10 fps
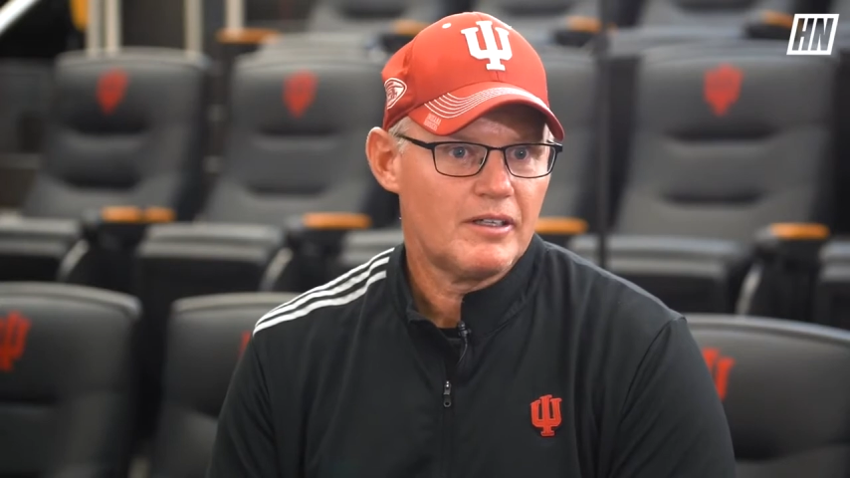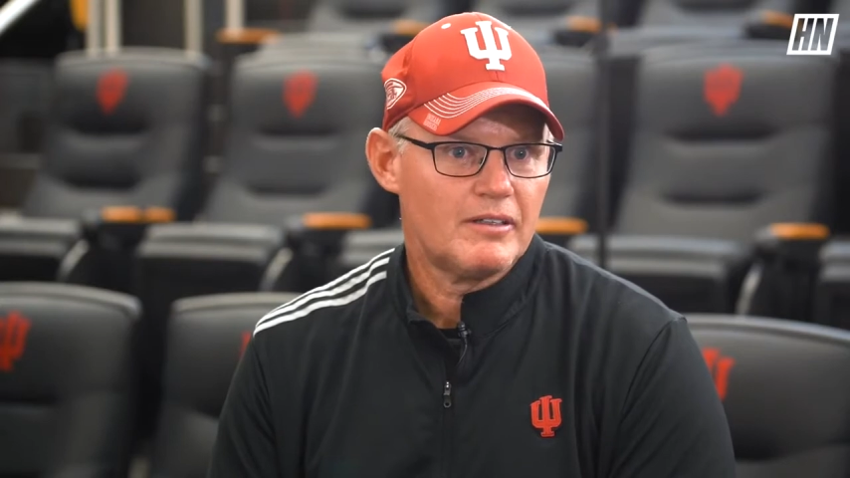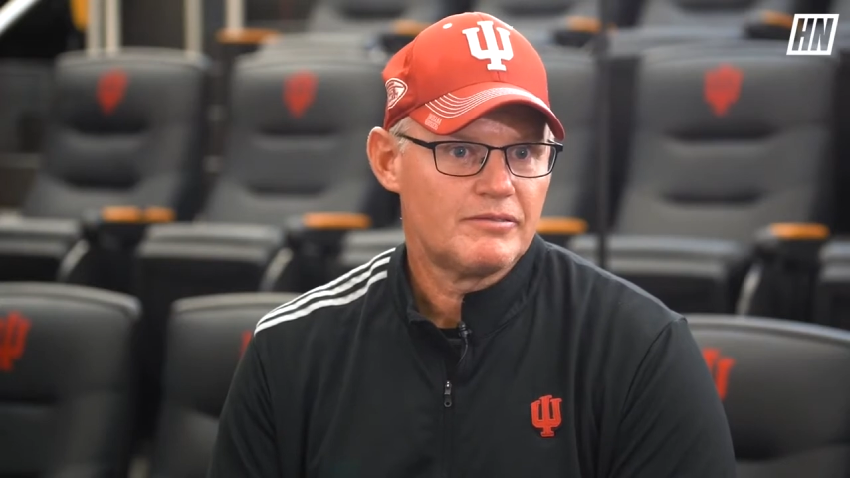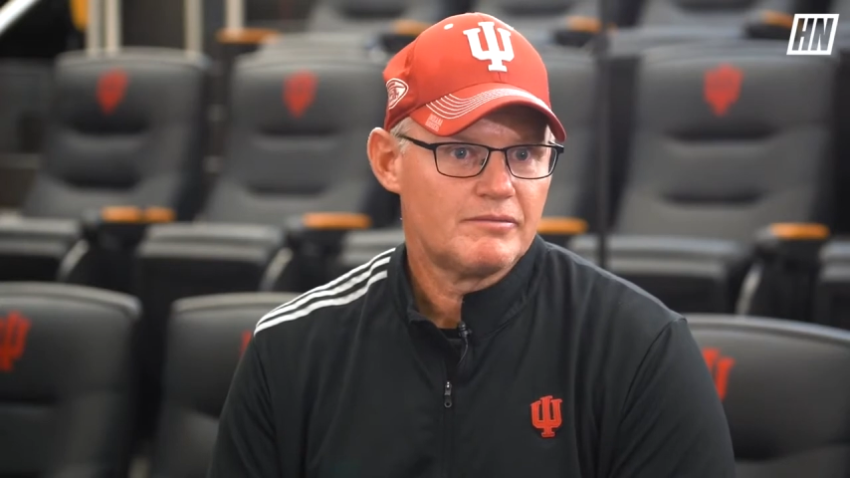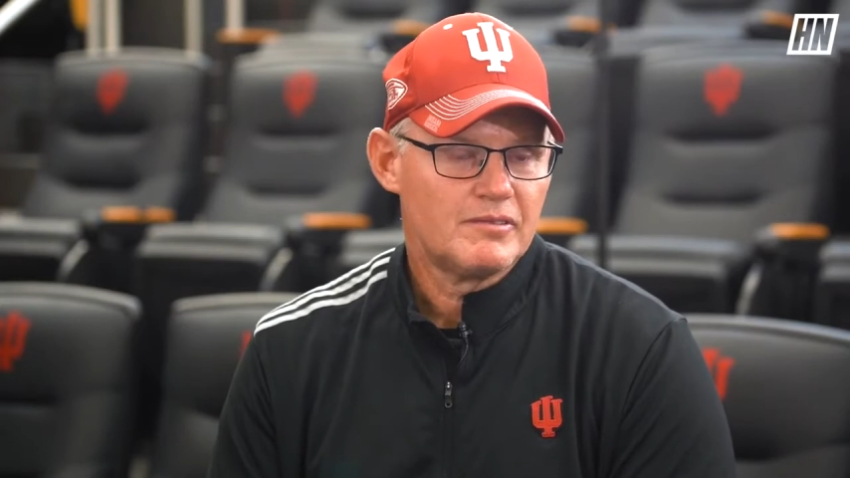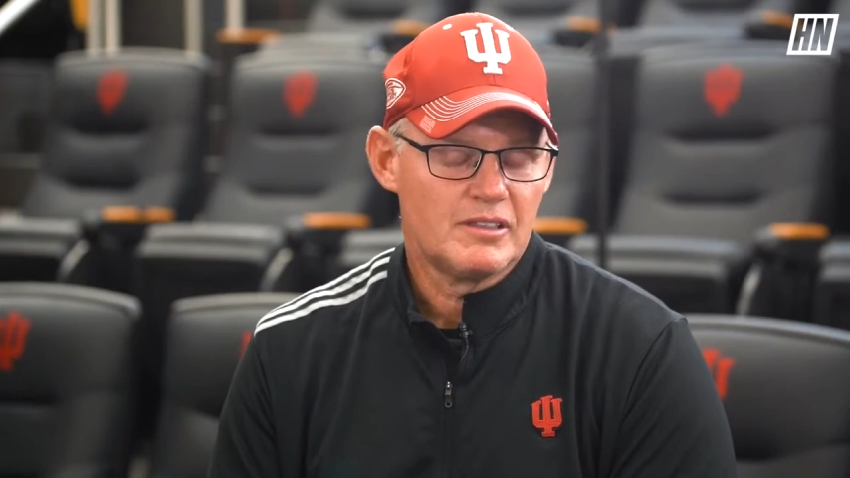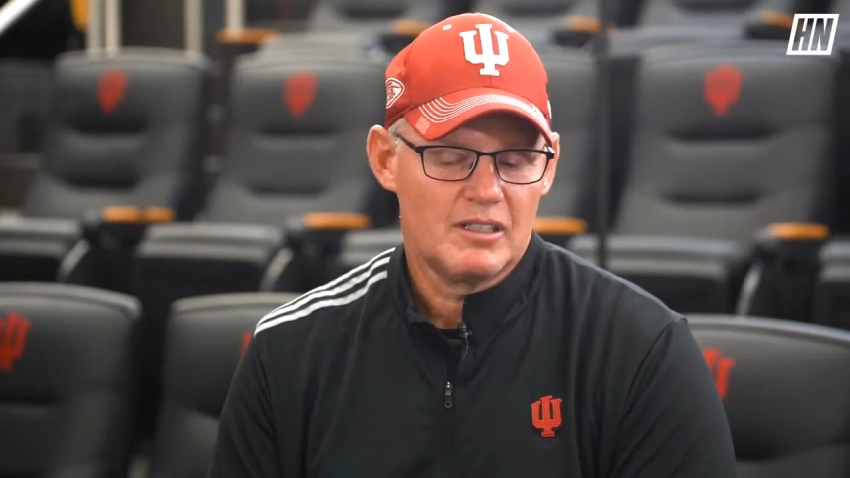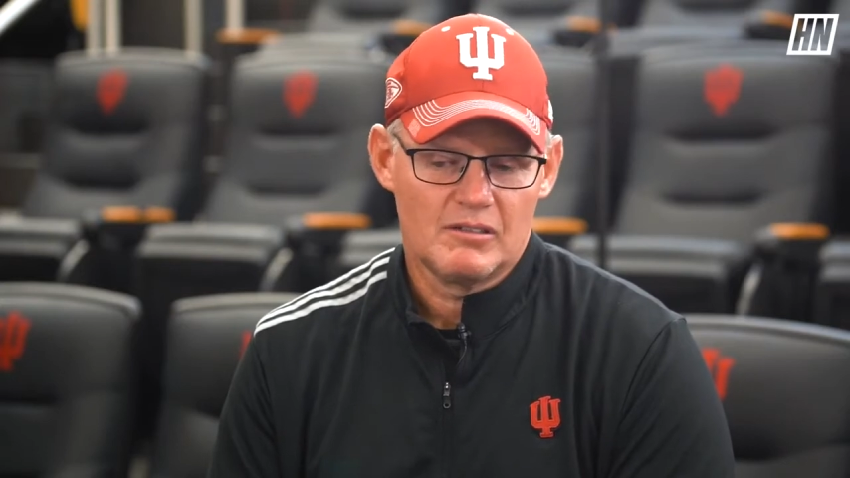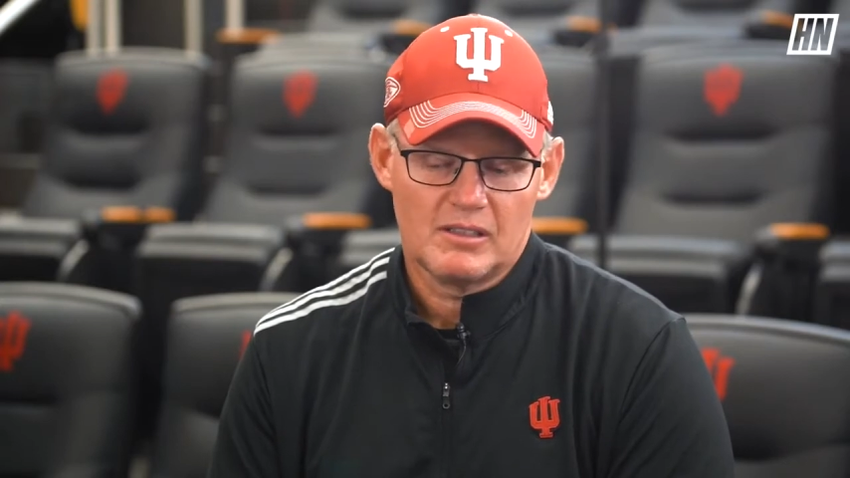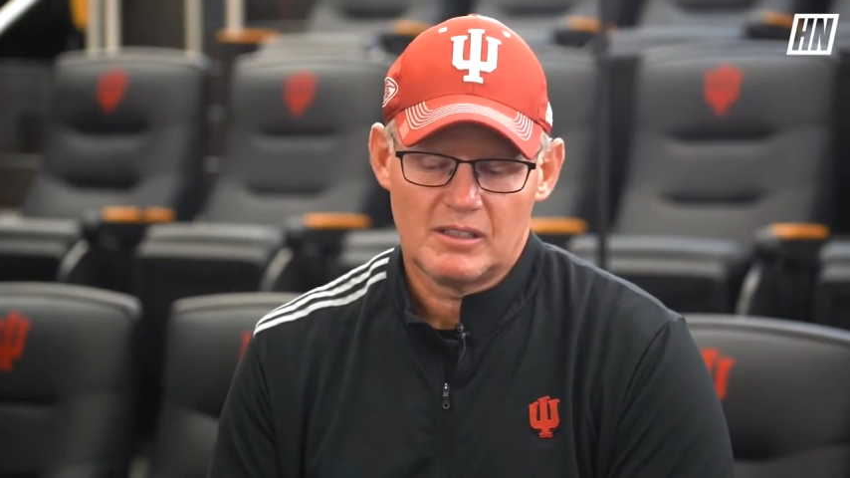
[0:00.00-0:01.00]
of, you
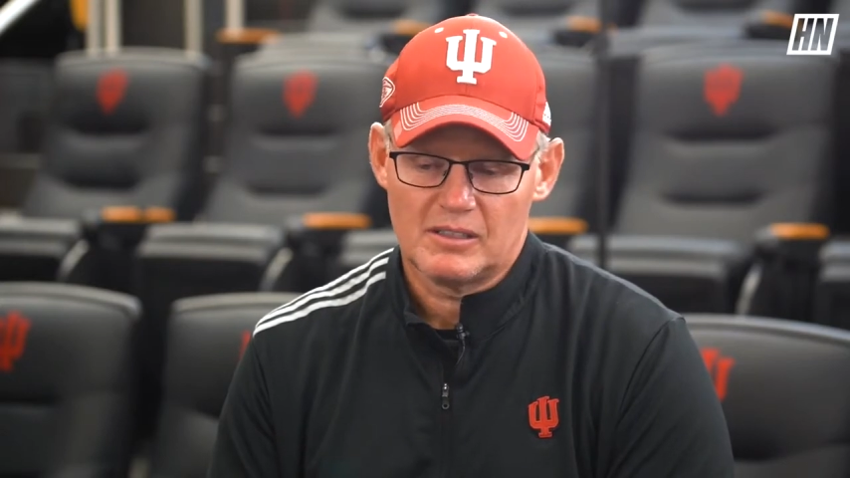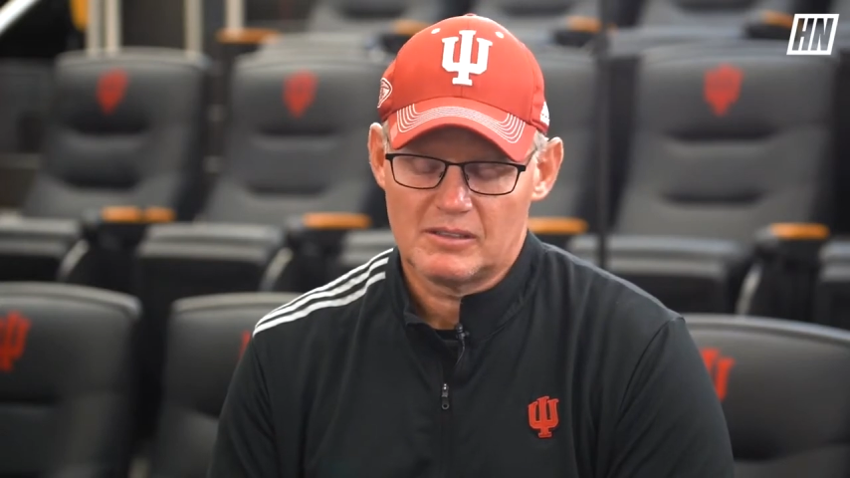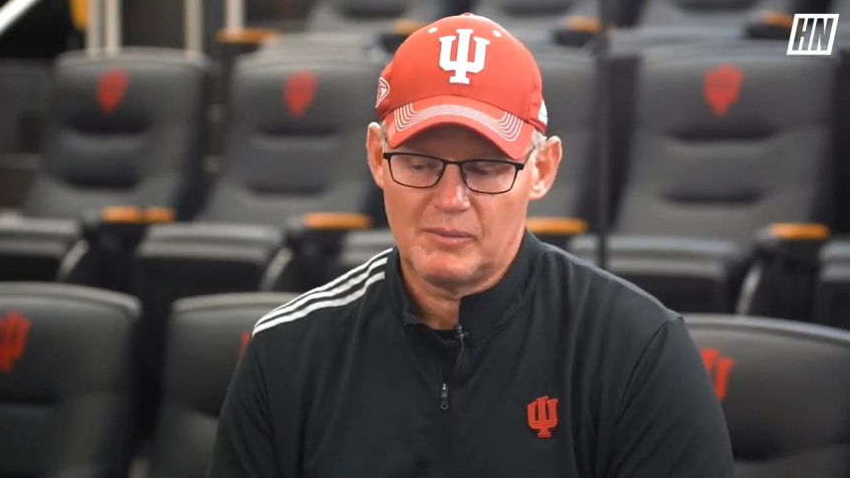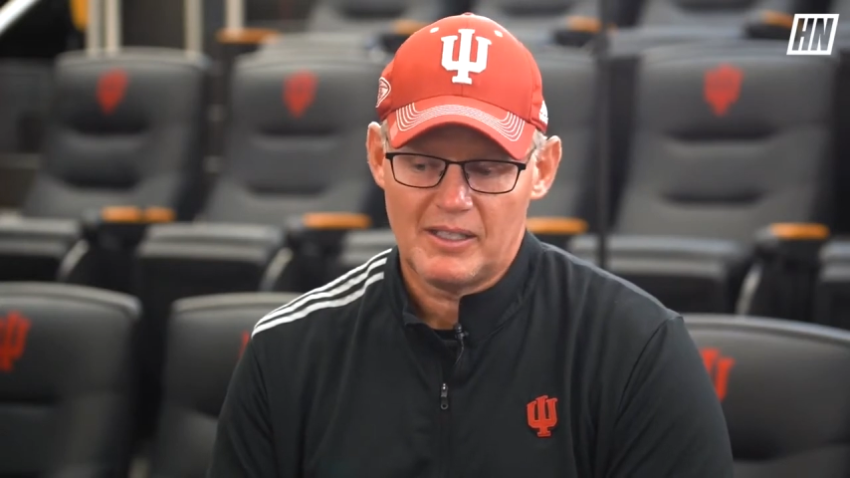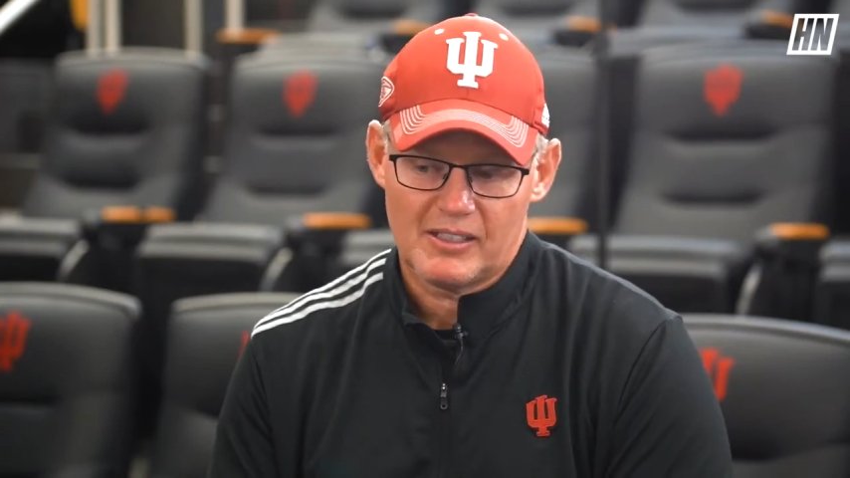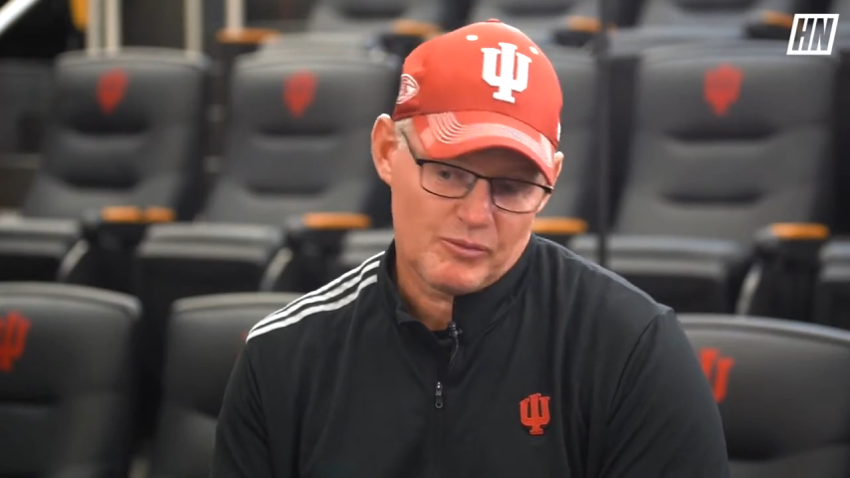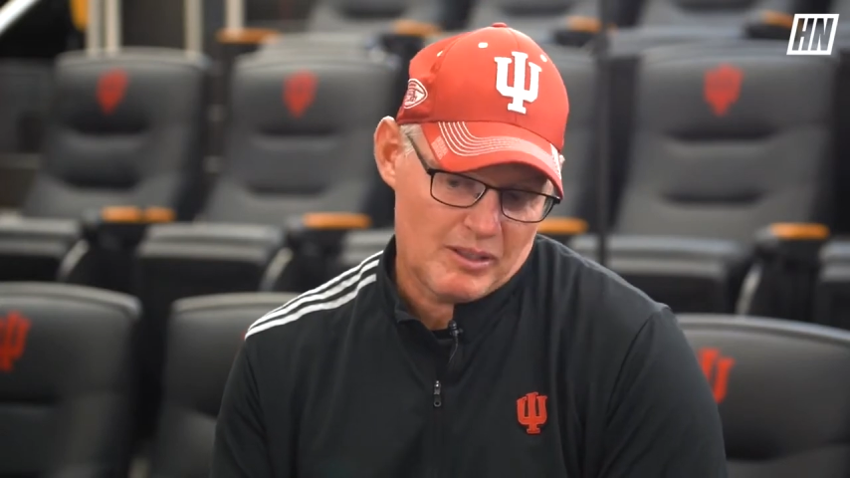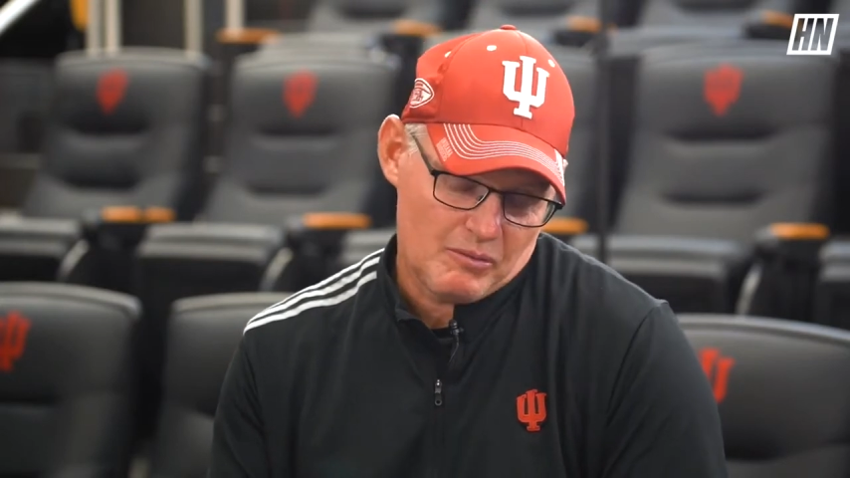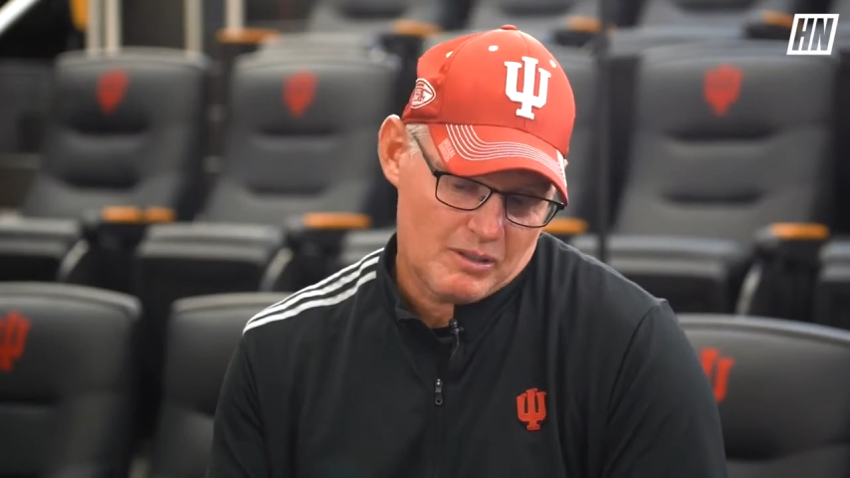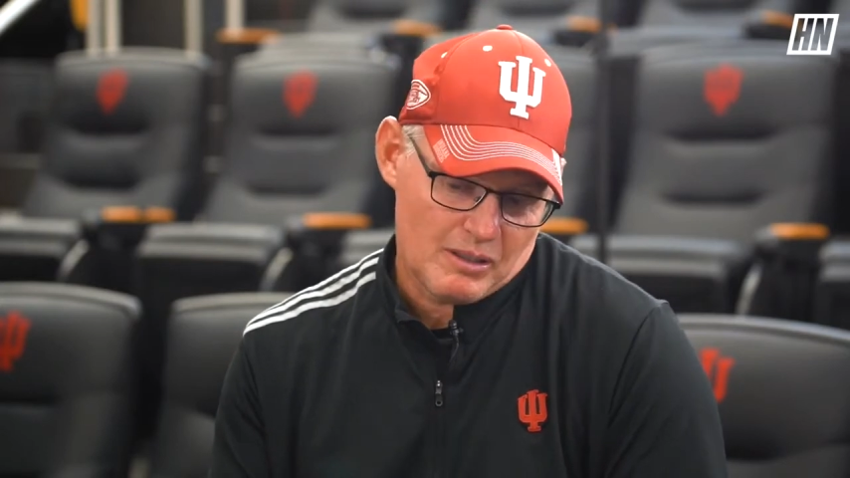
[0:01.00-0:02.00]
know, and to me, that's what I
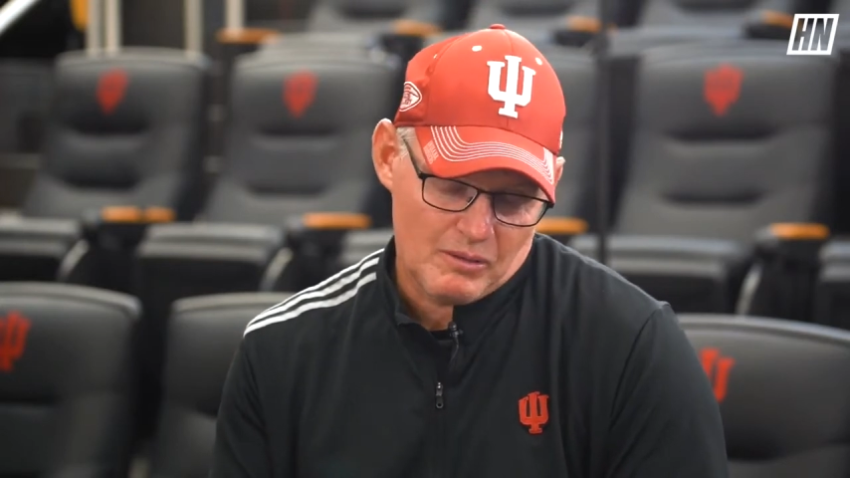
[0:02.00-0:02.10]
want.